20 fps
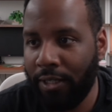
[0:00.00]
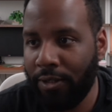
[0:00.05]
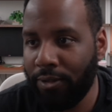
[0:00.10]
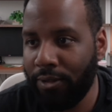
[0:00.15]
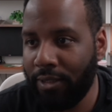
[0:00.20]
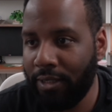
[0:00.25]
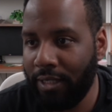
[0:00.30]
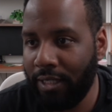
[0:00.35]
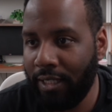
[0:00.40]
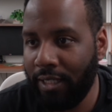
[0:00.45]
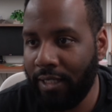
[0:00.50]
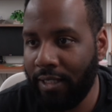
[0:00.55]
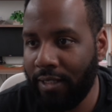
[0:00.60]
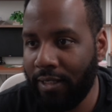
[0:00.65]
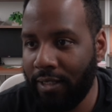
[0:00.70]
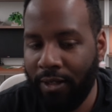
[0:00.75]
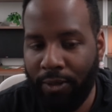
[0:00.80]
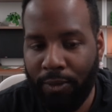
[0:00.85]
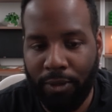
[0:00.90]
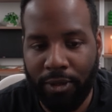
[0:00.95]
and you'll see it
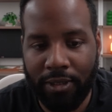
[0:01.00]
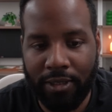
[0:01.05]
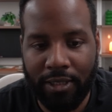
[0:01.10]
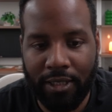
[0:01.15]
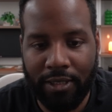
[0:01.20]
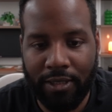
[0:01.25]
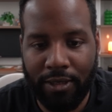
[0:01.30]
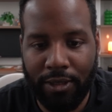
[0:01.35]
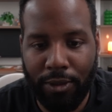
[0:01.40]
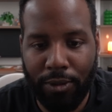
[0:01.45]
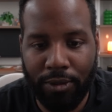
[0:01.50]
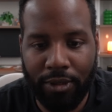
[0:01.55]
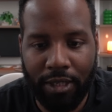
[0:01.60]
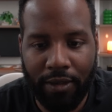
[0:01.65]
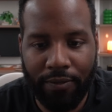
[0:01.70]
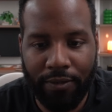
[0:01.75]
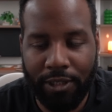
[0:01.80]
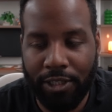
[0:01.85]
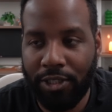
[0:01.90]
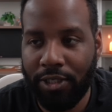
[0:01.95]
where it says Node
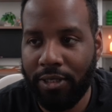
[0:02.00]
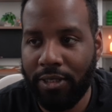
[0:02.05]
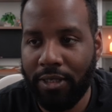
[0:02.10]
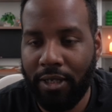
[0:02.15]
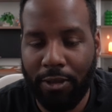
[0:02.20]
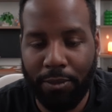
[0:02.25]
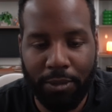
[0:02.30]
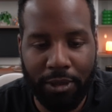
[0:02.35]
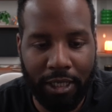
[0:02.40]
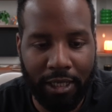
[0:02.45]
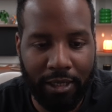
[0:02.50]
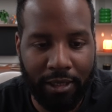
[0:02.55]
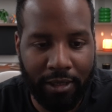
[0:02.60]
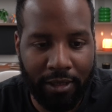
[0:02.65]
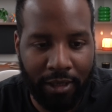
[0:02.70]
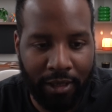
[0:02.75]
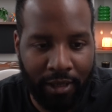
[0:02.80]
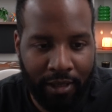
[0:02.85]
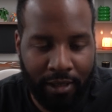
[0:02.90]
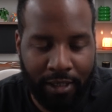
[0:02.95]
Definitions Updated.
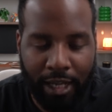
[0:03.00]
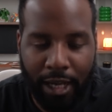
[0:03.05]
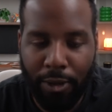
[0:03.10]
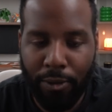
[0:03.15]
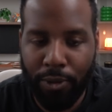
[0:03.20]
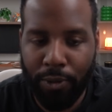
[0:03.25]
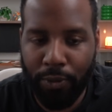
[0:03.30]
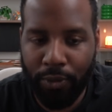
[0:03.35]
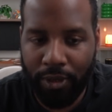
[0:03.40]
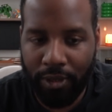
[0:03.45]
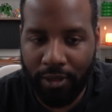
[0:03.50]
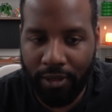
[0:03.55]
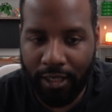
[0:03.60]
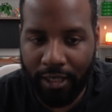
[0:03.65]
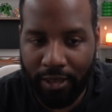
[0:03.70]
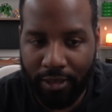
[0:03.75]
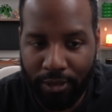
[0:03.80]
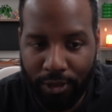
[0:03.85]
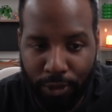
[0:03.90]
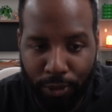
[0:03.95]
Now when we look
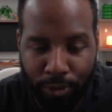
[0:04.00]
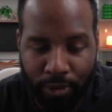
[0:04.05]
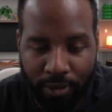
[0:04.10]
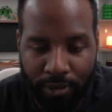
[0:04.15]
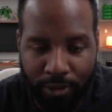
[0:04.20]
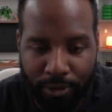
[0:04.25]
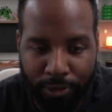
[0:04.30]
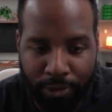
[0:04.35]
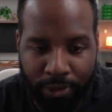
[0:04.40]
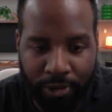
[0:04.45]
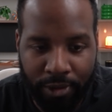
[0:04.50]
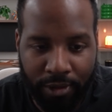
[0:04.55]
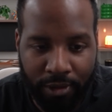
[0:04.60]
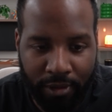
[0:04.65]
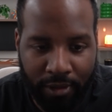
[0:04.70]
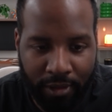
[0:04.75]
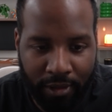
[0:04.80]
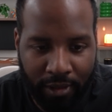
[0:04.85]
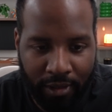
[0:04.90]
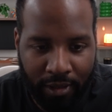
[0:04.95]
at the LoRA loader,
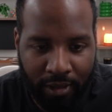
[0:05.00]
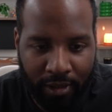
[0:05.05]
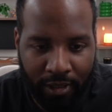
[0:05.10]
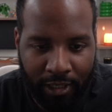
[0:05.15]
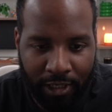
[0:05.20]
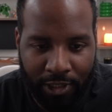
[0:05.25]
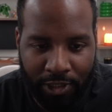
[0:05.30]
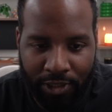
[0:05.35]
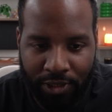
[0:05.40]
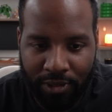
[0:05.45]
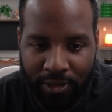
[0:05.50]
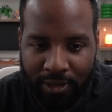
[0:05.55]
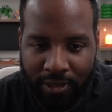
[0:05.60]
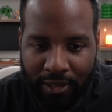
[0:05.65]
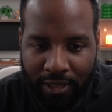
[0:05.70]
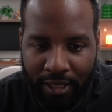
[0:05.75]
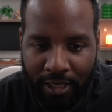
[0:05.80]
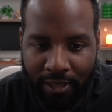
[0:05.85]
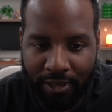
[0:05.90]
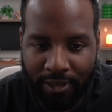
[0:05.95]
it should
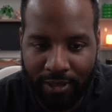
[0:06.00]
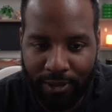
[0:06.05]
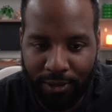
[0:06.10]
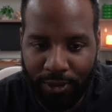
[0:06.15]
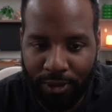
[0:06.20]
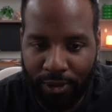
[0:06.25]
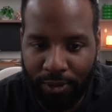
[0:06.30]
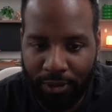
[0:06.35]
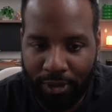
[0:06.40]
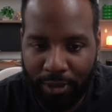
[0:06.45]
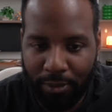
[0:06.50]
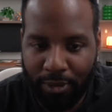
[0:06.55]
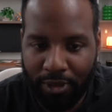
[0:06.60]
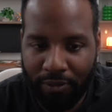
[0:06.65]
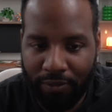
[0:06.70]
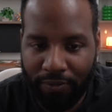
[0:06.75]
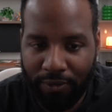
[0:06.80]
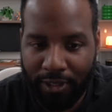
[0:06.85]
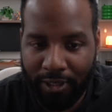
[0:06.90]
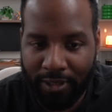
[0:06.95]
say Studio
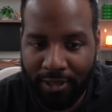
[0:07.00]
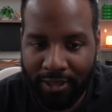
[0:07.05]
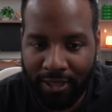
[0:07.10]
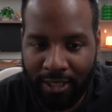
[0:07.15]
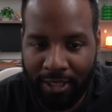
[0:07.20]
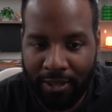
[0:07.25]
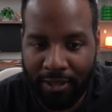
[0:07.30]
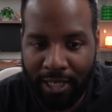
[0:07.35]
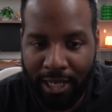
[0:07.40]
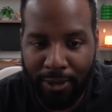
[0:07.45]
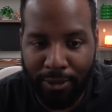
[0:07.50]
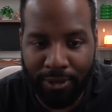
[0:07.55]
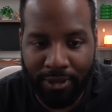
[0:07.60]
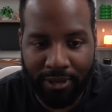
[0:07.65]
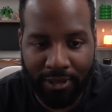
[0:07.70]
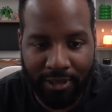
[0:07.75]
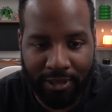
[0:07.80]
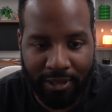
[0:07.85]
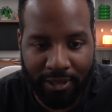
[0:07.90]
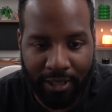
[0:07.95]
Ghibli Flux and allow us
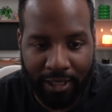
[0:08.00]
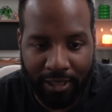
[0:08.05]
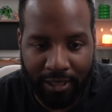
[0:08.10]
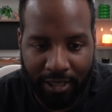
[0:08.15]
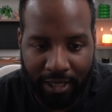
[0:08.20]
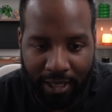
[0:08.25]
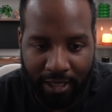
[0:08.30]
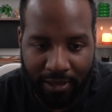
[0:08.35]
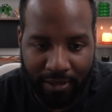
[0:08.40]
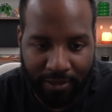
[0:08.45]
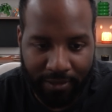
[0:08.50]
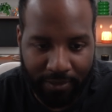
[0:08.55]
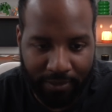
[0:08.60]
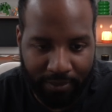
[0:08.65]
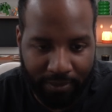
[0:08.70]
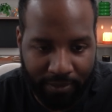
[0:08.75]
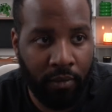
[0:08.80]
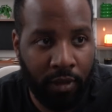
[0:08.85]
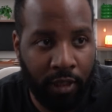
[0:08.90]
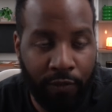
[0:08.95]
to select that.
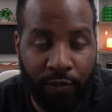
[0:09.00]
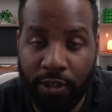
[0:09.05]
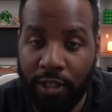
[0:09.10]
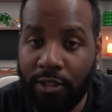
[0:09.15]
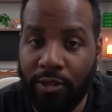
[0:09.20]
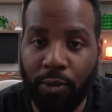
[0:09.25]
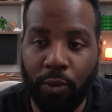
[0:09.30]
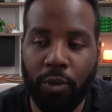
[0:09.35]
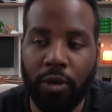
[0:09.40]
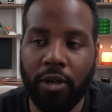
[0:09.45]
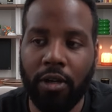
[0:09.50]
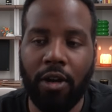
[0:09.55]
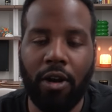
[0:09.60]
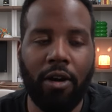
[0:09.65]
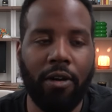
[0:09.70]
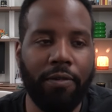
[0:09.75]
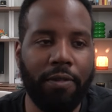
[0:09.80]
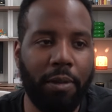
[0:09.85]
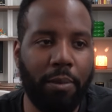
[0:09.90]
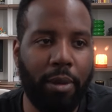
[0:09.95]
If it doesn't work
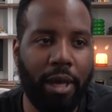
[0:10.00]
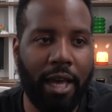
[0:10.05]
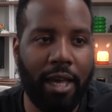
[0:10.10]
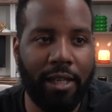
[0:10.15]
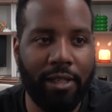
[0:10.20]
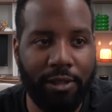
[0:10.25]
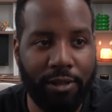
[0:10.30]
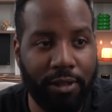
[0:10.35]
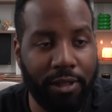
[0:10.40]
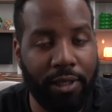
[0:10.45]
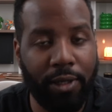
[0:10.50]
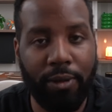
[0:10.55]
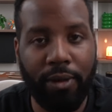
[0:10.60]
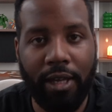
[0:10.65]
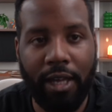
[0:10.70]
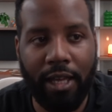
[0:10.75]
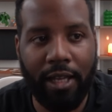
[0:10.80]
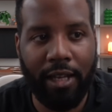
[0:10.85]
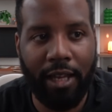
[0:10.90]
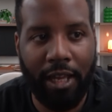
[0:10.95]
off the bat, you can go
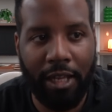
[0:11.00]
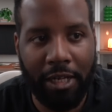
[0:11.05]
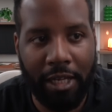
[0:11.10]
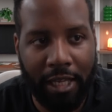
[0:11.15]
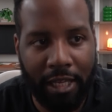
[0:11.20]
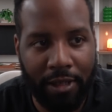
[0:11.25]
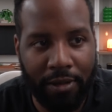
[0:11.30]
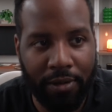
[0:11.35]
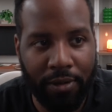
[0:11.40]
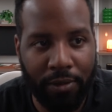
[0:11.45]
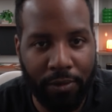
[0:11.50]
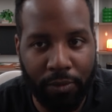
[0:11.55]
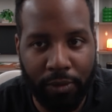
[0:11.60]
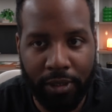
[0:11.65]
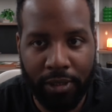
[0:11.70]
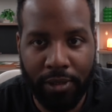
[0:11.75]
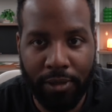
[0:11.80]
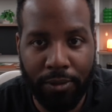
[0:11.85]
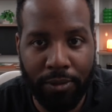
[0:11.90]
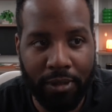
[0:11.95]
ahead and hit
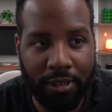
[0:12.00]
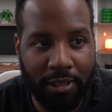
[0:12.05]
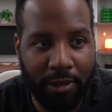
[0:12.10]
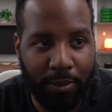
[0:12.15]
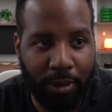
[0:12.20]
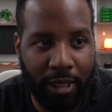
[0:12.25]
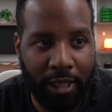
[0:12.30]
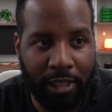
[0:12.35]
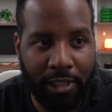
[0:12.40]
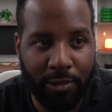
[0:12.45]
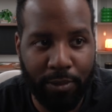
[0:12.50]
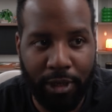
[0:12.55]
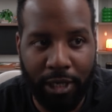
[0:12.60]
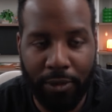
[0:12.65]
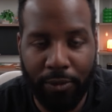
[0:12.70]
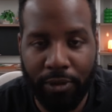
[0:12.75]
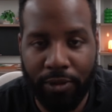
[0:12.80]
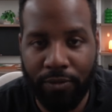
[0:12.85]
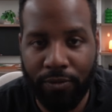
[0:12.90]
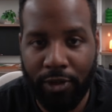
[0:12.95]
reload this page by
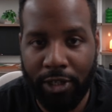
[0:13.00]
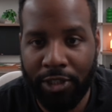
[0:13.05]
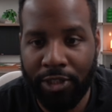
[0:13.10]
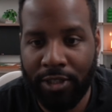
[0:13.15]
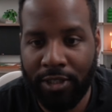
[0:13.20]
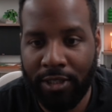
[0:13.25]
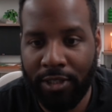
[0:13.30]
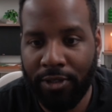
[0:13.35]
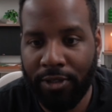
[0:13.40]
refreshing